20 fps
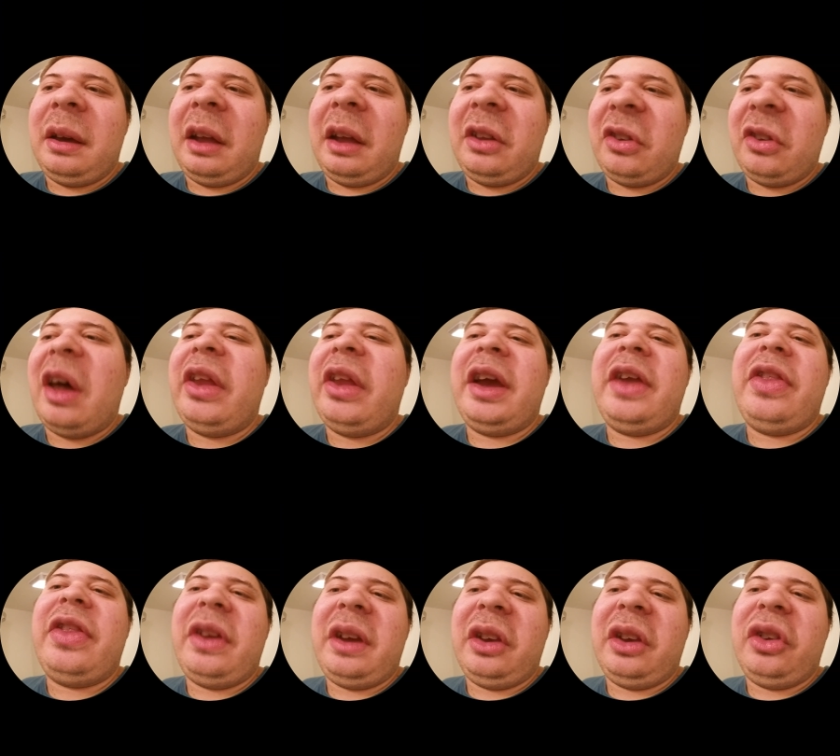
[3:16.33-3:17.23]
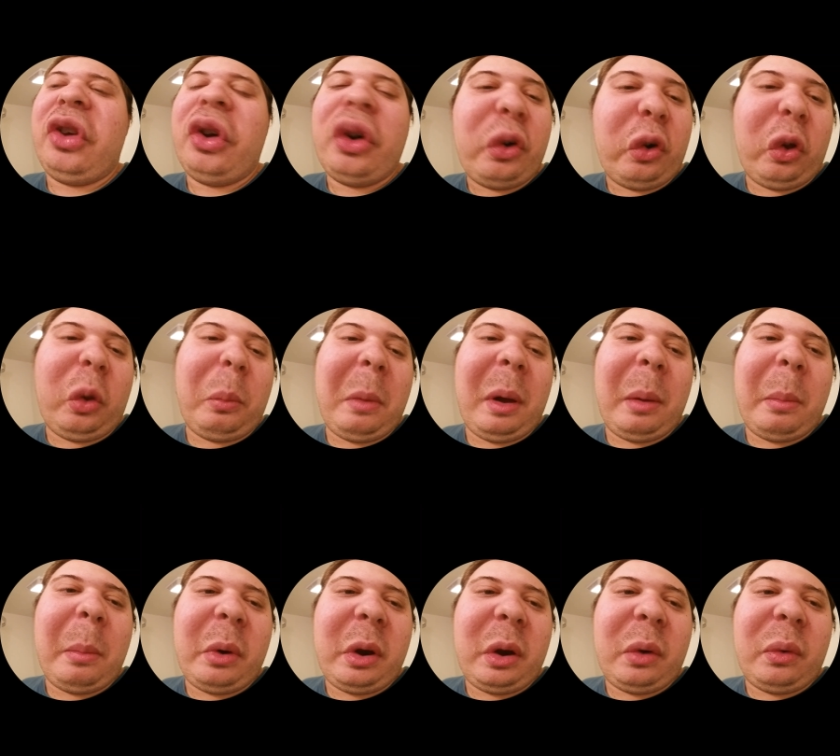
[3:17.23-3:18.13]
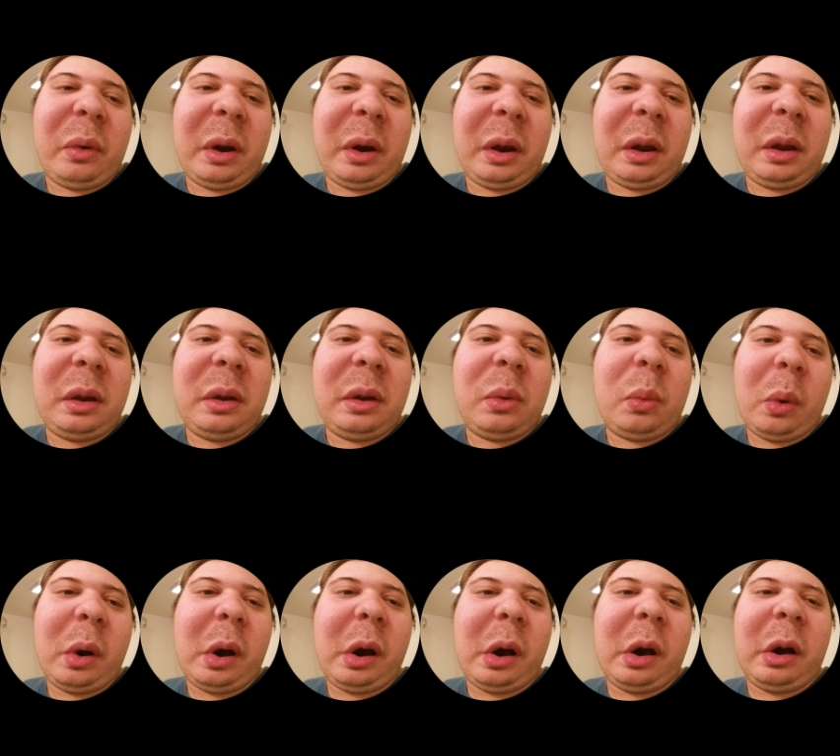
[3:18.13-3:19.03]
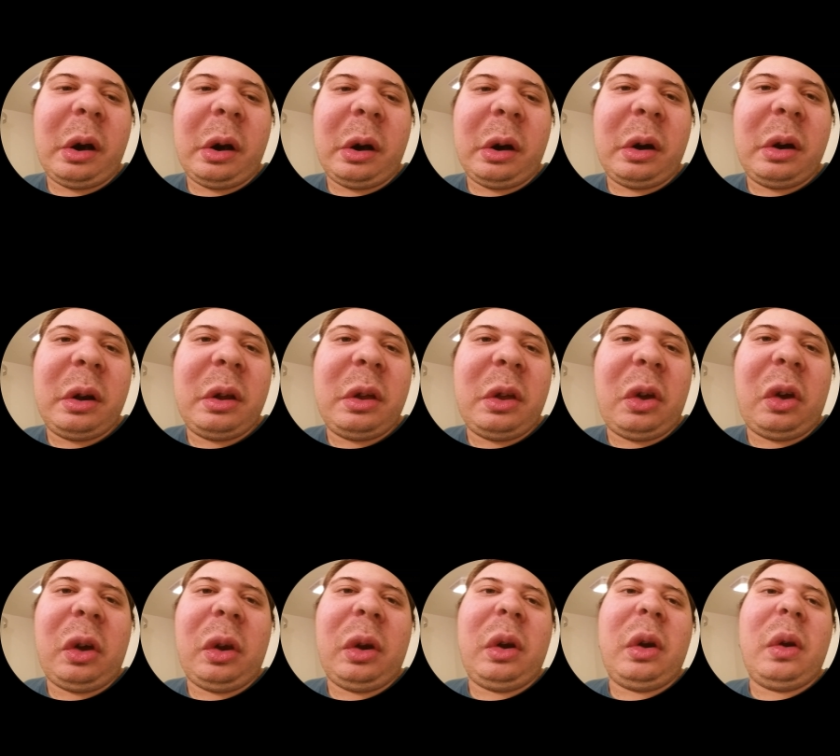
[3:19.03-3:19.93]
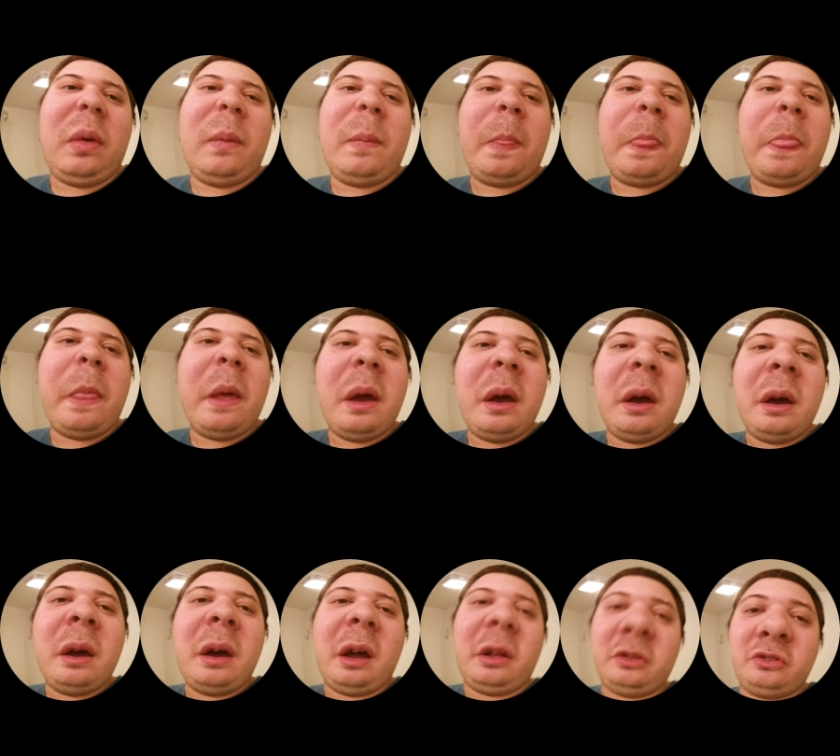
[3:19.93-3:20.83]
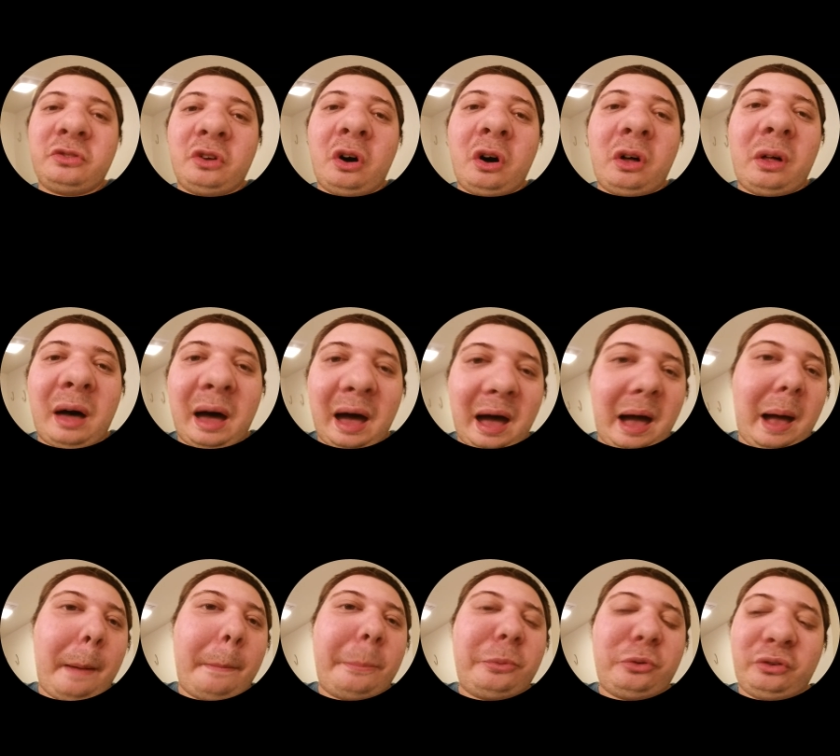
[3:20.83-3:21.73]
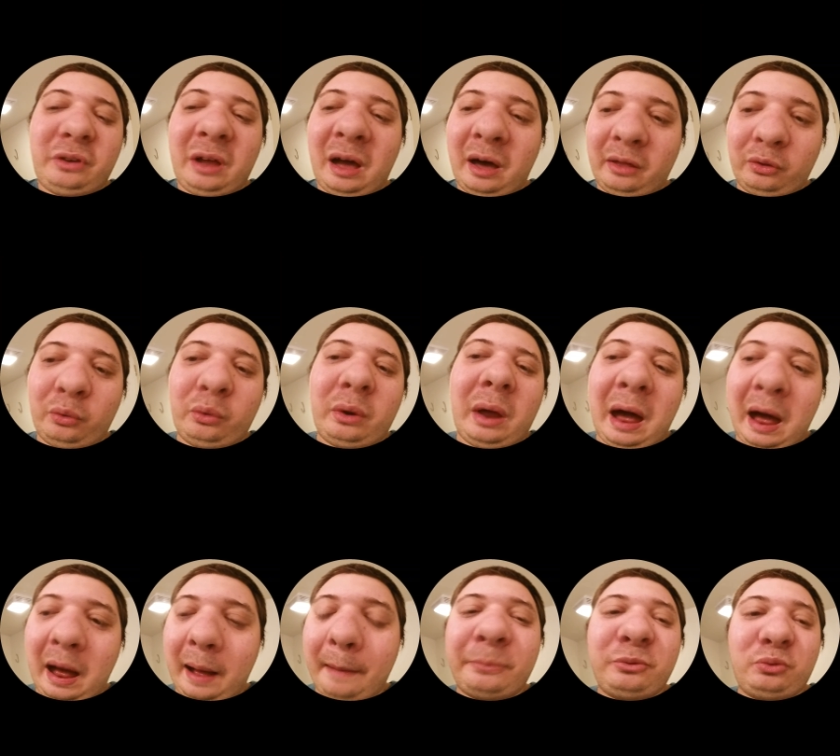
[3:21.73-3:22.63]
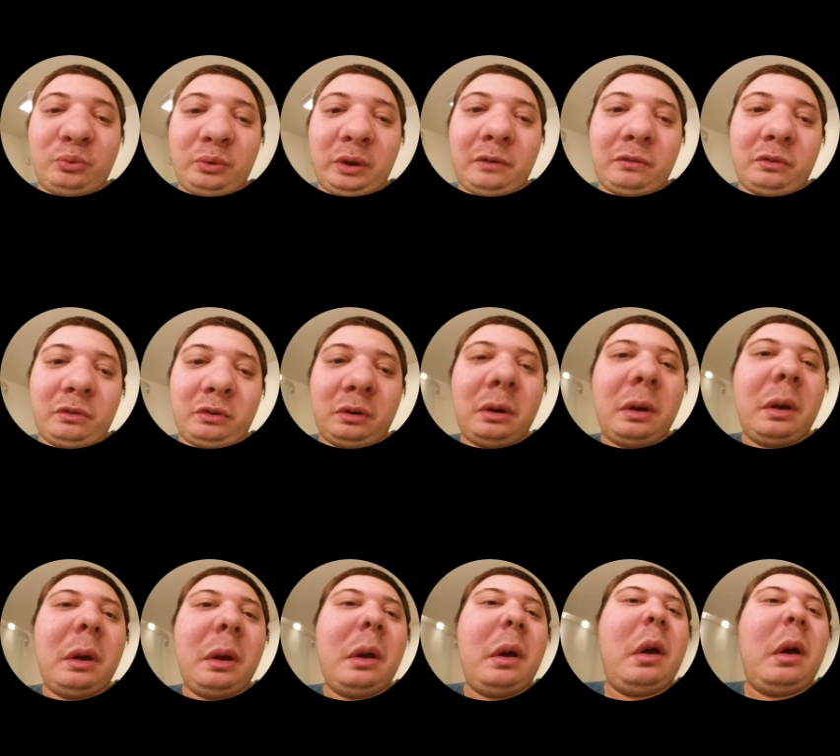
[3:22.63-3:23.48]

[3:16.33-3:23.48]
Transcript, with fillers: it's not like the internal memory right where you can install apps or download apps whatever